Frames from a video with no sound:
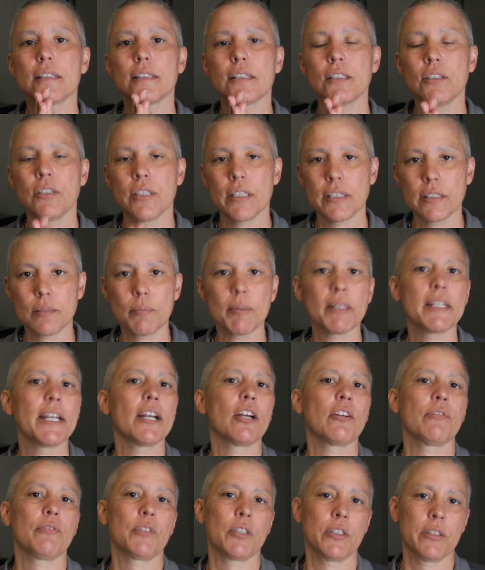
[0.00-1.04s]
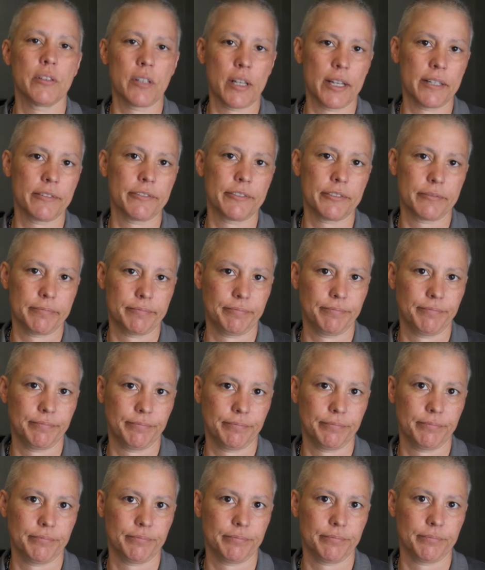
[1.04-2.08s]
you need to be careful in life.
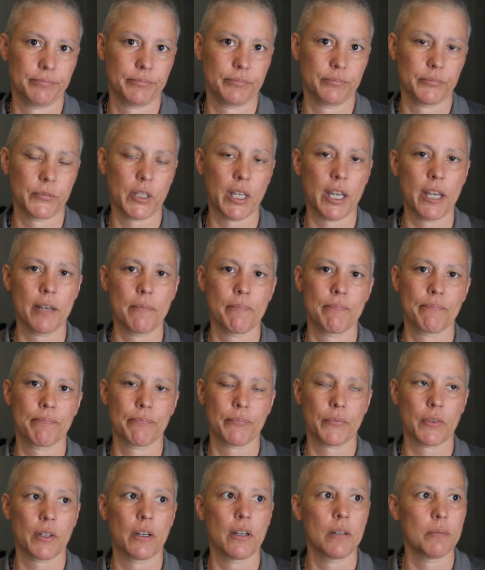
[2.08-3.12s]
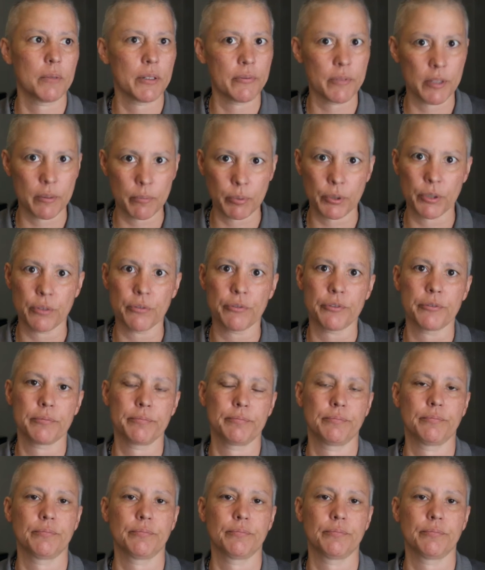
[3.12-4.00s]
Okay? I'm living proof.